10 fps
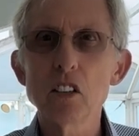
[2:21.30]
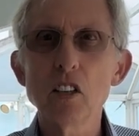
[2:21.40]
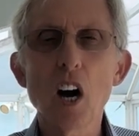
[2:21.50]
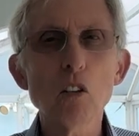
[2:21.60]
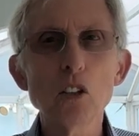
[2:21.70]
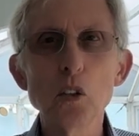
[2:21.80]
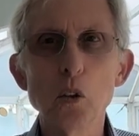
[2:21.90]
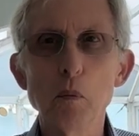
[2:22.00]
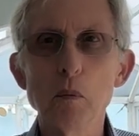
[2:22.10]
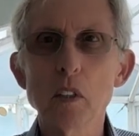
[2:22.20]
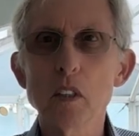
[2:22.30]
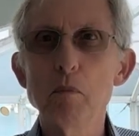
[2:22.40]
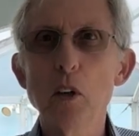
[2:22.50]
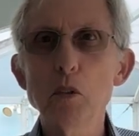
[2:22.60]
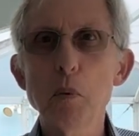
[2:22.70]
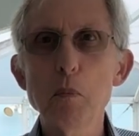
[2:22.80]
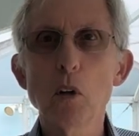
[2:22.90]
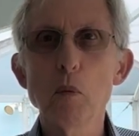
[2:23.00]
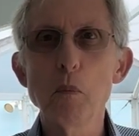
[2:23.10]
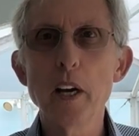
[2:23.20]
Talk to them. Most
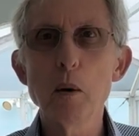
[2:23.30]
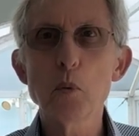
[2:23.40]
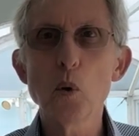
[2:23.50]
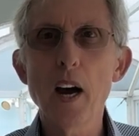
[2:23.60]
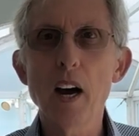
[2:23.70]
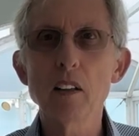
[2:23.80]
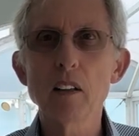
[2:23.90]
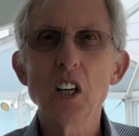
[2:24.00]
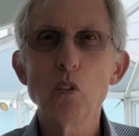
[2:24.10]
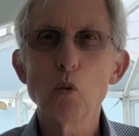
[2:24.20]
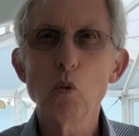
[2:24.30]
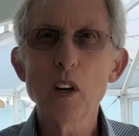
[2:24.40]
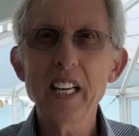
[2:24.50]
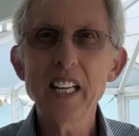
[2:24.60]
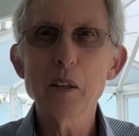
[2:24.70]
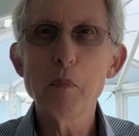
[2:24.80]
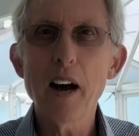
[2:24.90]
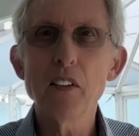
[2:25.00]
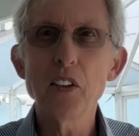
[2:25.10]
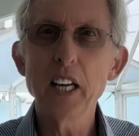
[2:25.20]
people will help you out. Read
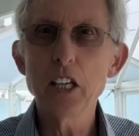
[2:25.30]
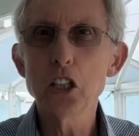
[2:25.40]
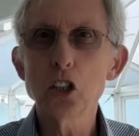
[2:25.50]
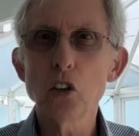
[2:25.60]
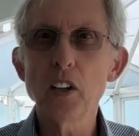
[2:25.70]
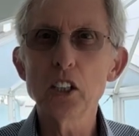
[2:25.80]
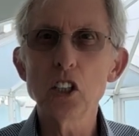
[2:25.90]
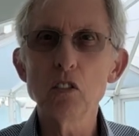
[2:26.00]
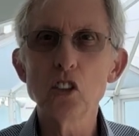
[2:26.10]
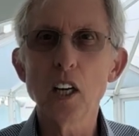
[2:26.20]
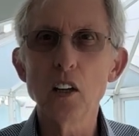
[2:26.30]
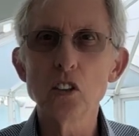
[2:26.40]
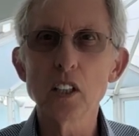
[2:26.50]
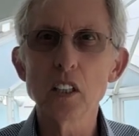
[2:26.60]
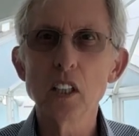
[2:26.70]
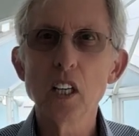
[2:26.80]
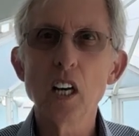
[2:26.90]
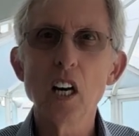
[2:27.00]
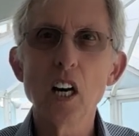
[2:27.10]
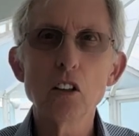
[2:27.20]
about the industry that you've chosen.
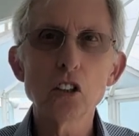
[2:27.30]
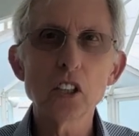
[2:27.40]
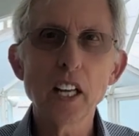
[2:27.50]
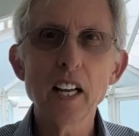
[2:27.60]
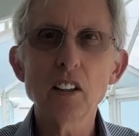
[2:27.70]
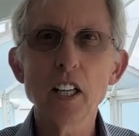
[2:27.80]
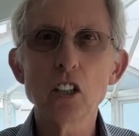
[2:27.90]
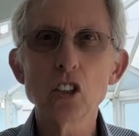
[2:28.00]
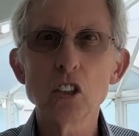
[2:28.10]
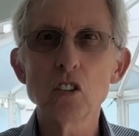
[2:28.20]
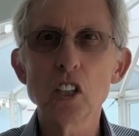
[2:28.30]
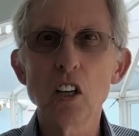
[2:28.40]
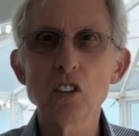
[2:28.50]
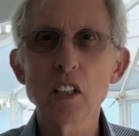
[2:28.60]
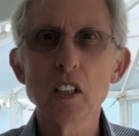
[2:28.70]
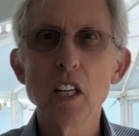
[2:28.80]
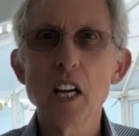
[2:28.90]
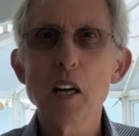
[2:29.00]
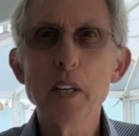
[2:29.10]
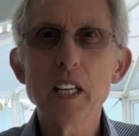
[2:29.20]
Understand the industry you've chosen.
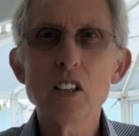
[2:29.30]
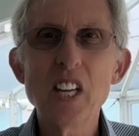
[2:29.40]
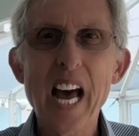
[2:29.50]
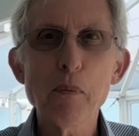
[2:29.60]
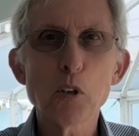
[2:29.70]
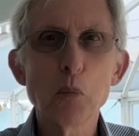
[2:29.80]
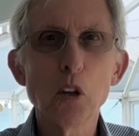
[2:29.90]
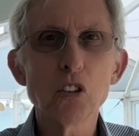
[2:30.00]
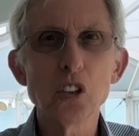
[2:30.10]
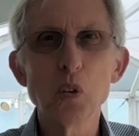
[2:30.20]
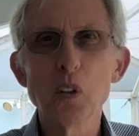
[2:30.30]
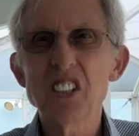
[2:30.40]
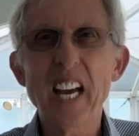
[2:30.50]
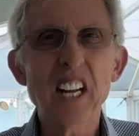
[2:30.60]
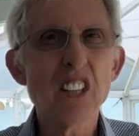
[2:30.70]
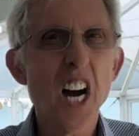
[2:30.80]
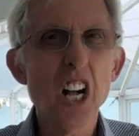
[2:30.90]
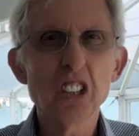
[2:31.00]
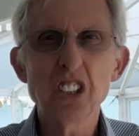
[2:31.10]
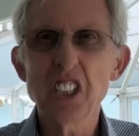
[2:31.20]
Be adaptable to
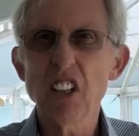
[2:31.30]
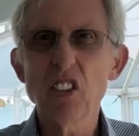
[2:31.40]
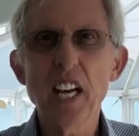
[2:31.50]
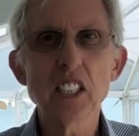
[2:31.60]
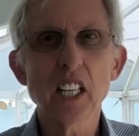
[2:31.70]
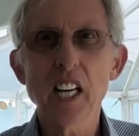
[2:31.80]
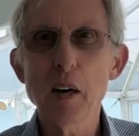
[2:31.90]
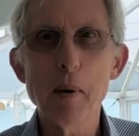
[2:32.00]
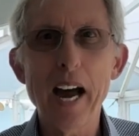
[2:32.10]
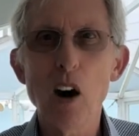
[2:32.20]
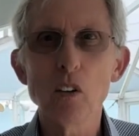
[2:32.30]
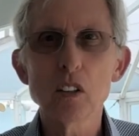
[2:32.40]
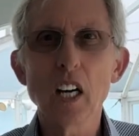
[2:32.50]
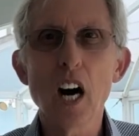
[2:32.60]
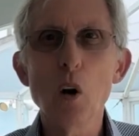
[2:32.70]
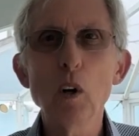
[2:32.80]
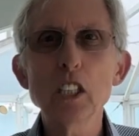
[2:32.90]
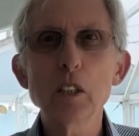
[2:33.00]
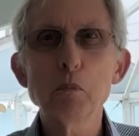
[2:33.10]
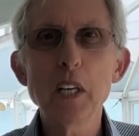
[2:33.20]
technologies and things that come out.
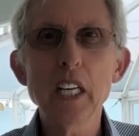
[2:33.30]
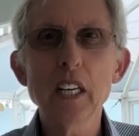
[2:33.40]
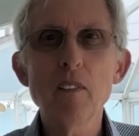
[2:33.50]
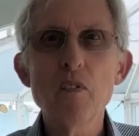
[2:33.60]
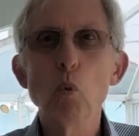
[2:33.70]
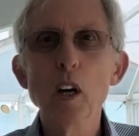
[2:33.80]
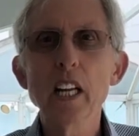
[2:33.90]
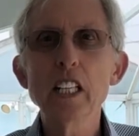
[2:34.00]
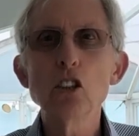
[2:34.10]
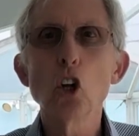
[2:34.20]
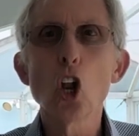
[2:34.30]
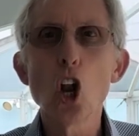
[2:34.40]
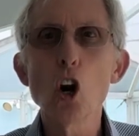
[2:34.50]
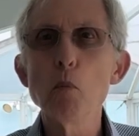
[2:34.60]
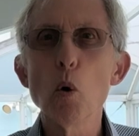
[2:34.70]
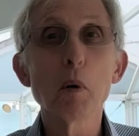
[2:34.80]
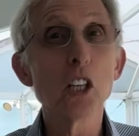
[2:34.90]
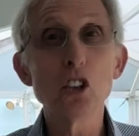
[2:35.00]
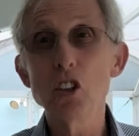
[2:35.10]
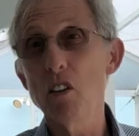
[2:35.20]
Always be willing to learn more,
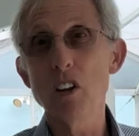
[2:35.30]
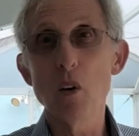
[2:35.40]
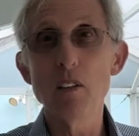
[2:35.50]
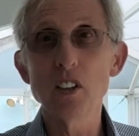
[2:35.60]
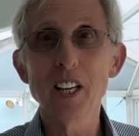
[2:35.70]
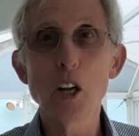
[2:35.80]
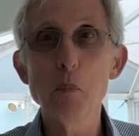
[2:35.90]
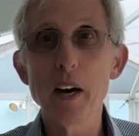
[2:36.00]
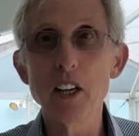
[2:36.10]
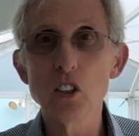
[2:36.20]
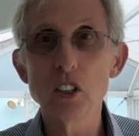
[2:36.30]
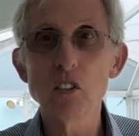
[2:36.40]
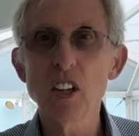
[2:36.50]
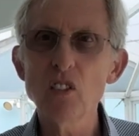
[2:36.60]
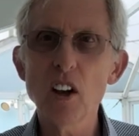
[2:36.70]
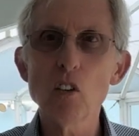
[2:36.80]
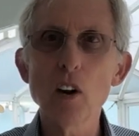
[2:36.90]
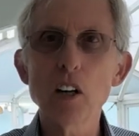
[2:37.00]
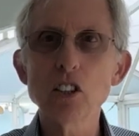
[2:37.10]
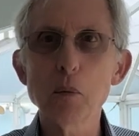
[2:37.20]
because you don't know everything. Nobody knows everything. If you're
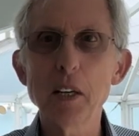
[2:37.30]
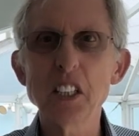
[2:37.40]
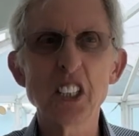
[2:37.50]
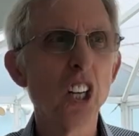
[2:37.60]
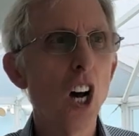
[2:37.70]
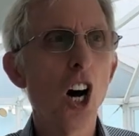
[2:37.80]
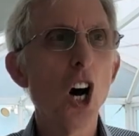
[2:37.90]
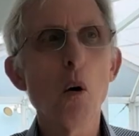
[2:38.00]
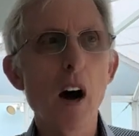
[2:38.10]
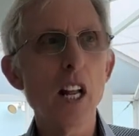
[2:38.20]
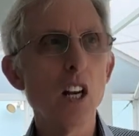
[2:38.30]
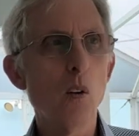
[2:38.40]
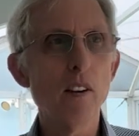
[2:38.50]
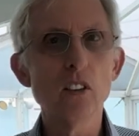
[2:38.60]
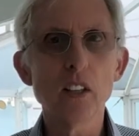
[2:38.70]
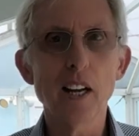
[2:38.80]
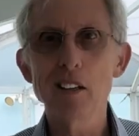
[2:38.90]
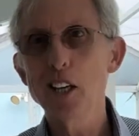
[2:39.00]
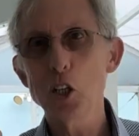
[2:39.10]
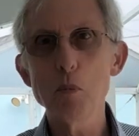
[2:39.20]
around somebody says, oh, I know
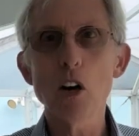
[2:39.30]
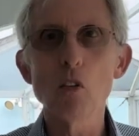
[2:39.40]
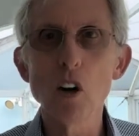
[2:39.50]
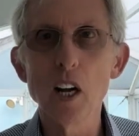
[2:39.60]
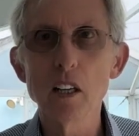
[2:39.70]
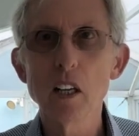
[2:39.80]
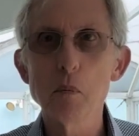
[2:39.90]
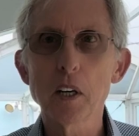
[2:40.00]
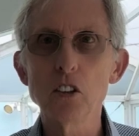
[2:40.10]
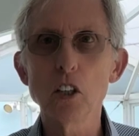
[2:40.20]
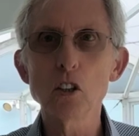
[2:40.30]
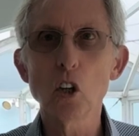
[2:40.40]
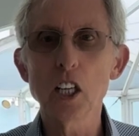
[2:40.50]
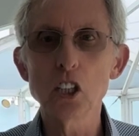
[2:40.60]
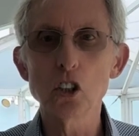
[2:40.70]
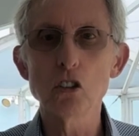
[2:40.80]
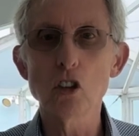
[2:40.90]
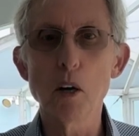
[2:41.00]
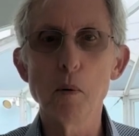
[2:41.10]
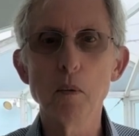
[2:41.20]
everything, you better run, because they're going to get you in
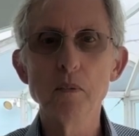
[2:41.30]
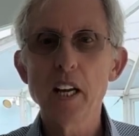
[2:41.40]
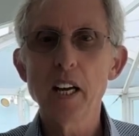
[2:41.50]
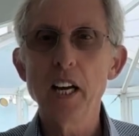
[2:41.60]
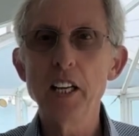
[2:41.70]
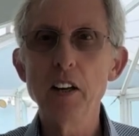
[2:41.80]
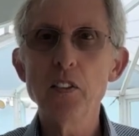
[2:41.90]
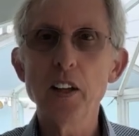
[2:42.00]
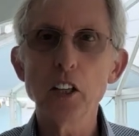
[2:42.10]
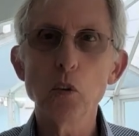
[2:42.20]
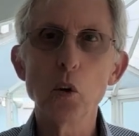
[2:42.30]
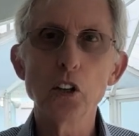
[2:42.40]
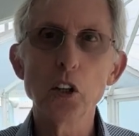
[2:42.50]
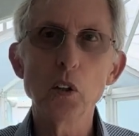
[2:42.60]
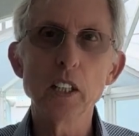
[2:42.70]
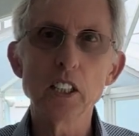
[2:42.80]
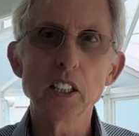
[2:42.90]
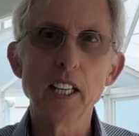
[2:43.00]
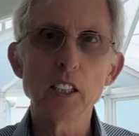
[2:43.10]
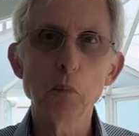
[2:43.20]
trouble. Another thing you want to do is,
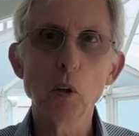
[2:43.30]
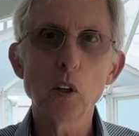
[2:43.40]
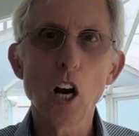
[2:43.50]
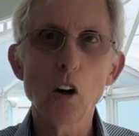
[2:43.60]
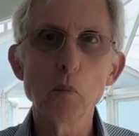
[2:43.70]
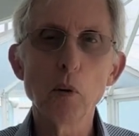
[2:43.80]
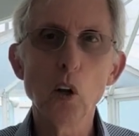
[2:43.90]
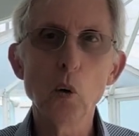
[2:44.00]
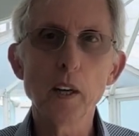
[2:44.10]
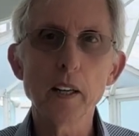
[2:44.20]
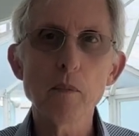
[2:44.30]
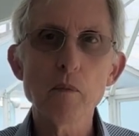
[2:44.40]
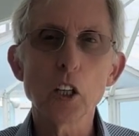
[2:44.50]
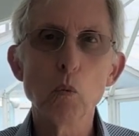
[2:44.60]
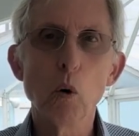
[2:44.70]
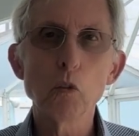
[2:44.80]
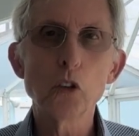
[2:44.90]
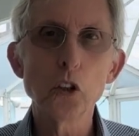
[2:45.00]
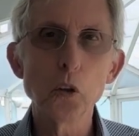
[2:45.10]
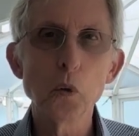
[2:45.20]
as a blue-collar employee, you want
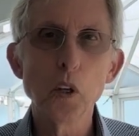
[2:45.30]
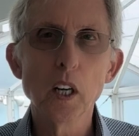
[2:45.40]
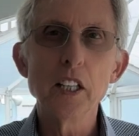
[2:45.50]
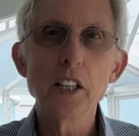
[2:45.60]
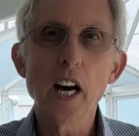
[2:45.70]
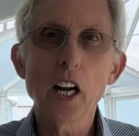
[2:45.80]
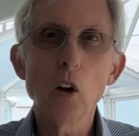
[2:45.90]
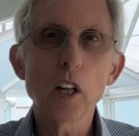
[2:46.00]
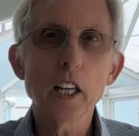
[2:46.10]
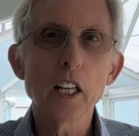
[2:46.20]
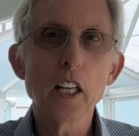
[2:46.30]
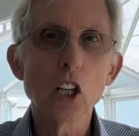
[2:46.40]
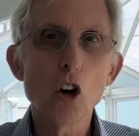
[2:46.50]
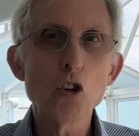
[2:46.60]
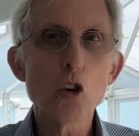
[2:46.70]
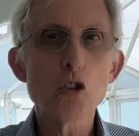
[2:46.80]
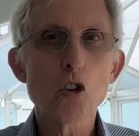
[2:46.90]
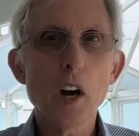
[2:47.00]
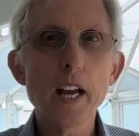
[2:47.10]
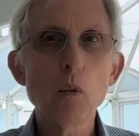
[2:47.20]
to not only learn your
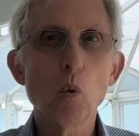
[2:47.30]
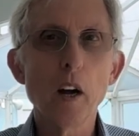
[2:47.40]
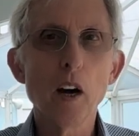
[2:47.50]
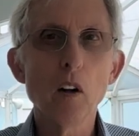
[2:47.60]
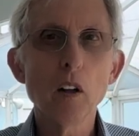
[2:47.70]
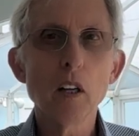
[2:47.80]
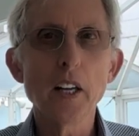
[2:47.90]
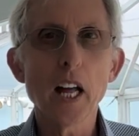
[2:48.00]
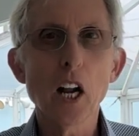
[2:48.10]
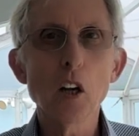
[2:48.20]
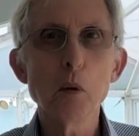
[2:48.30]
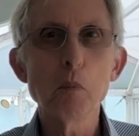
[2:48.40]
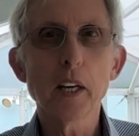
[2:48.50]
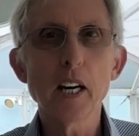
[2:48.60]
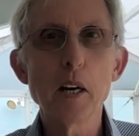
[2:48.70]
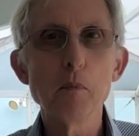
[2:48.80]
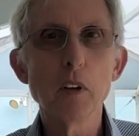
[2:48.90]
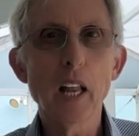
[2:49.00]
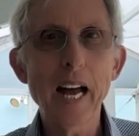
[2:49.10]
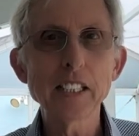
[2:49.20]
trade well, not only become
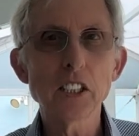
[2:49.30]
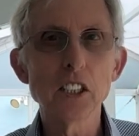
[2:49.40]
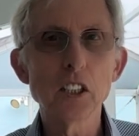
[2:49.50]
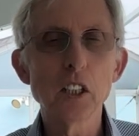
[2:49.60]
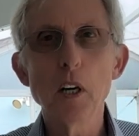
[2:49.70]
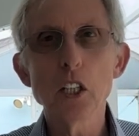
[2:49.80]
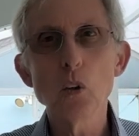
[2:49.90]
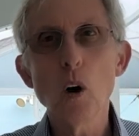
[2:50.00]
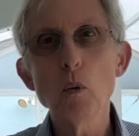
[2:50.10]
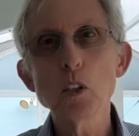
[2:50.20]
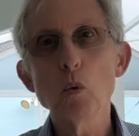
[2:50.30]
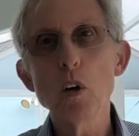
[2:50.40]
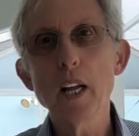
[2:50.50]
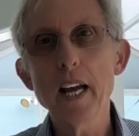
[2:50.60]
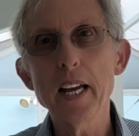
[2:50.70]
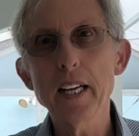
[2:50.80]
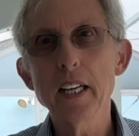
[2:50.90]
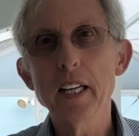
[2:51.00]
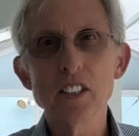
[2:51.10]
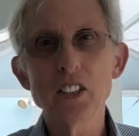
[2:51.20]
licensed, but you always want
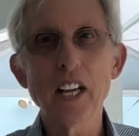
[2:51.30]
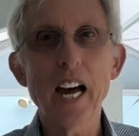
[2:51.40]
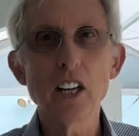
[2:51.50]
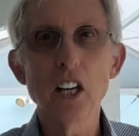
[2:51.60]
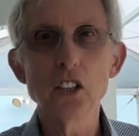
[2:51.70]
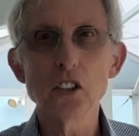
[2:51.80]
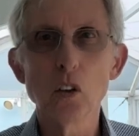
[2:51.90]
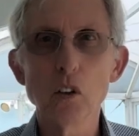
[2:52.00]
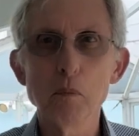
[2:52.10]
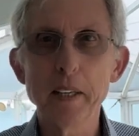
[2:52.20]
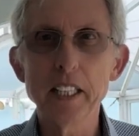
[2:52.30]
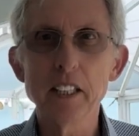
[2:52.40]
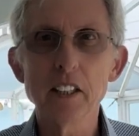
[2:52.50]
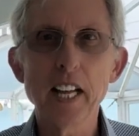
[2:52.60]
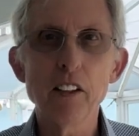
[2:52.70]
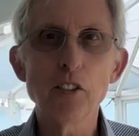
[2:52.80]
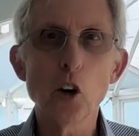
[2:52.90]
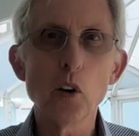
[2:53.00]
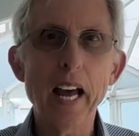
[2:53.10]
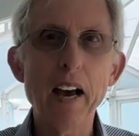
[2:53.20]
a side hustle, meaning that
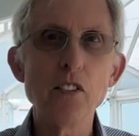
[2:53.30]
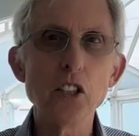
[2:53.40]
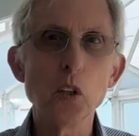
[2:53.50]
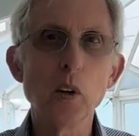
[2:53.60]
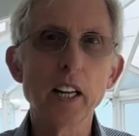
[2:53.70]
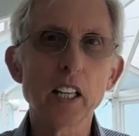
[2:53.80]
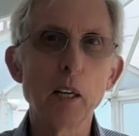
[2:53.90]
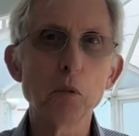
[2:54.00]
third avenue income